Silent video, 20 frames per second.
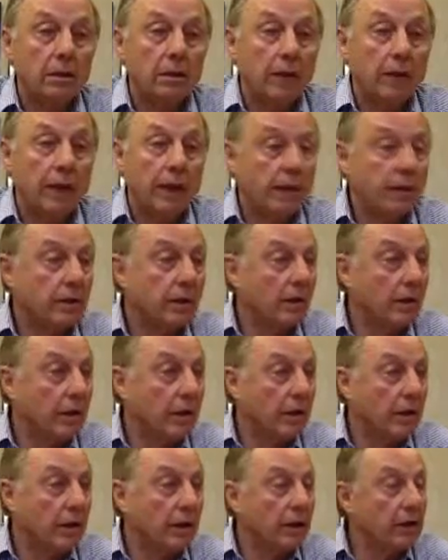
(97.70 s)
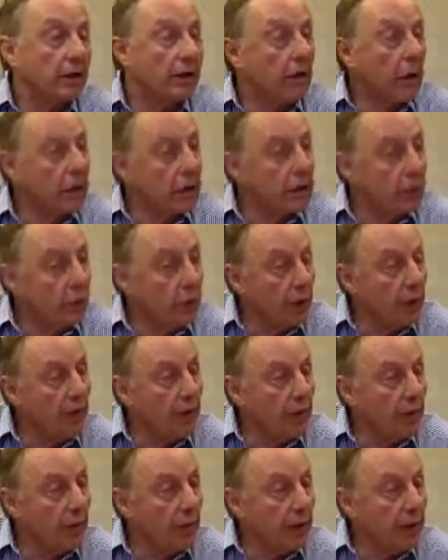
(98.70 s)
That's cost
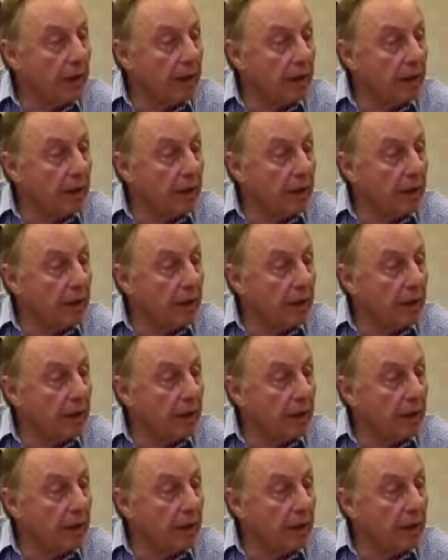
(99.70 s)
$23 million.